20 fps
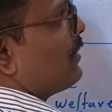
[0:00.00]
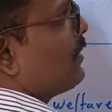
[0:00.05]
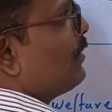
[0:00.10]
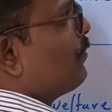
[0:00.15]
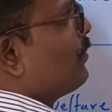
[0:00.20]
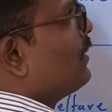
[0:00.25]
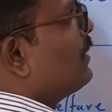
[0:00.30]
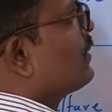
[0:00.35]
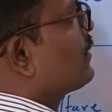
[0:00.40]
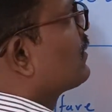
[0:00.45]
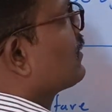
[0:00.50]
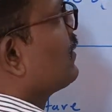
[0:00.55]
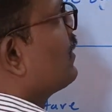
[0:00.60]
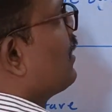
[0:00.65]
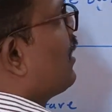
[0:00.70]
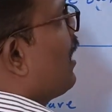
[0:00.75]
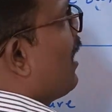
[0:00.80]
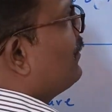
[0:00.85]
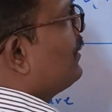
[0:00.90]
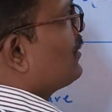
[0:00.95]
principles
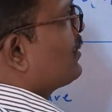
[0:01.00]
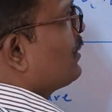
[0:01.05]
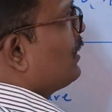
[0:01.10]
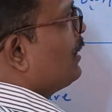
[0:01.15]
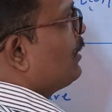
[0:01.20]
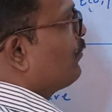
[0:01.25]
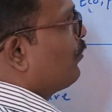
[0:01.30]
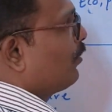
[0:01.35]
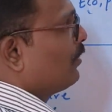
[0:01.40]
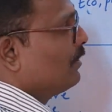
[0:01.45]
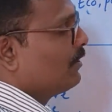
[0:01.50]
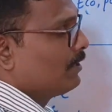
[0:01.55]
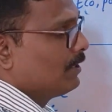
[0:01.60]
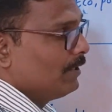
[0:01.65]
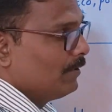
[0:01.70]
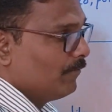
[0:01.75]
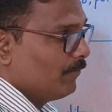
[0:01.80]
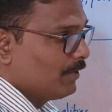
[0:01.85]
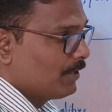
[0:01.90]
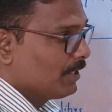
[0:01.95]
of the state
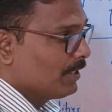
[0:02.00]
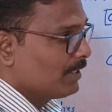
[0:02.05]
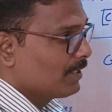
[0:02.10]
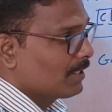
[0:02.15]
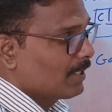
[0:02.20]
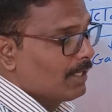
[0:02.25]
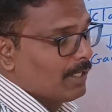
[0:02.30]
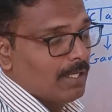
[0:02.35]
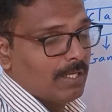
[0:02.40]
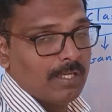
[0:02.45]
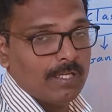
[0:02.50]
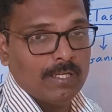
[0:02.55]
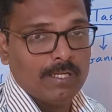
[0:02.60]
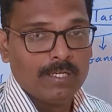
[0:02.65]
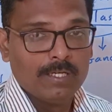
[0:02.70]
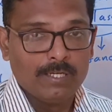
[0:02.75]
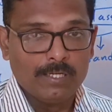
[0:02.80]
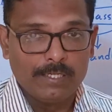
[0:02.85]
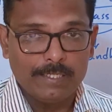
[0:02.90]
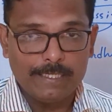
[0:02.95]
policy, which is
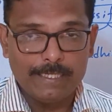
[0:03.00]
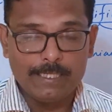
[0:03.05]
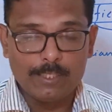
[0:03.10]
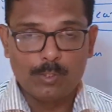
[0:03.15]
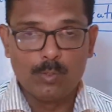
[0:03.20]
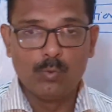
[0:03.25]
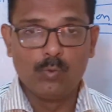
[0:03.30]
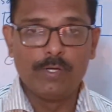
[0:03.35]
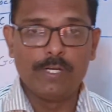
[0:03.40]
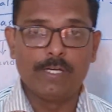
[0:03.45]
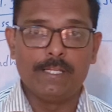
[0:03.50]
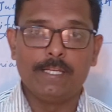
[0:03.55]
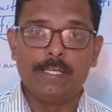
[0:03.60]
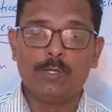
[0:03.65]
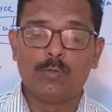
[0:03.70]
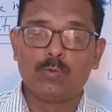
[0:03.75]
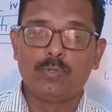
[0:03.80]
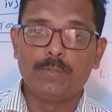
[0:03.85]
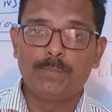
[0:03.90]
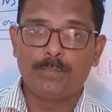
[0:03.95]

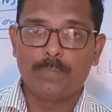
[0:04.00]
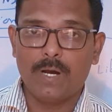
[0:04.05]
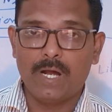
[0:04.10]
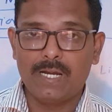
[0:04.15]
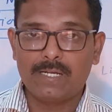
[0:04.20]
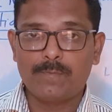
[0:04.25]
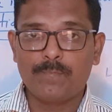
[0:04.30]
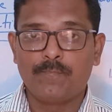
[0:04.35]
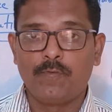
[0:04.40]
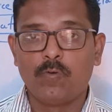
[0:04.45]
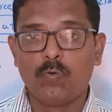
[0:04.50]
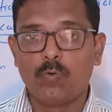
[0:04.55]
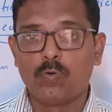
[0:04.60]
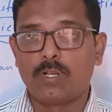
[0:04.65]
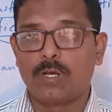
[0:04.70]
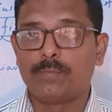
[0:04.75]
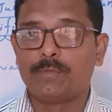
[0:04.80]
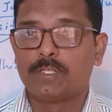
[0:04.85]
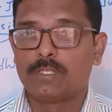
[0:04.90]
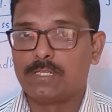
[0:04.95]
included into the part
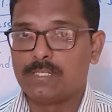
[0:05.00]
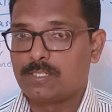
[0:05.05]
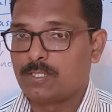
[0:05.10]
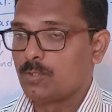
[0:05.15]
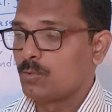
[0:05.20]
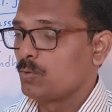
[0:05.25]
4 of the